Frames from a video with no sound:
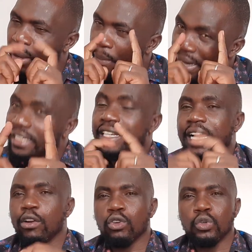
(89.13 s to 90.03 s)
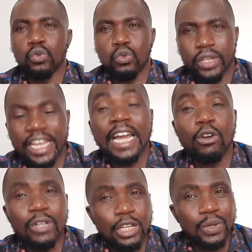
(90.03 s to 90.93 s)
But he cannot do, he
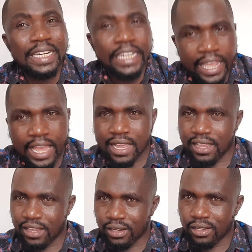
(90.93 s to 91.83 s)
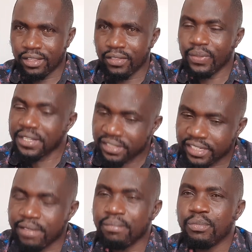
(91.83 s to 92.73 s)
cannot actually dare the
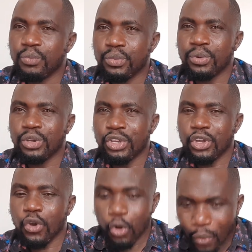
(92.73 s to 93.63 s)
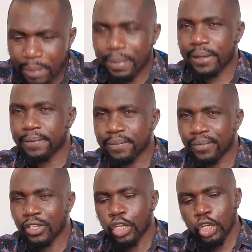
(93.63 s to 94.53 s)
same on Wiper.
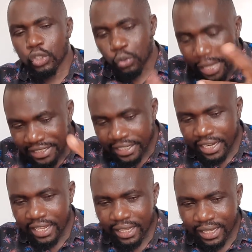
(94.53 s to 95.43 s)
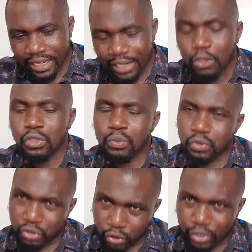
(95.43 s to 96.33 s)
So yesterday, Kalonzo
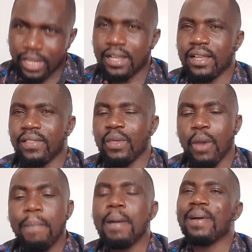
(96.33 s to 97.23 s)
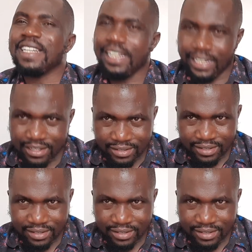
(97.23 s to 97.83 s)
Musyoka, the Wiper party leader,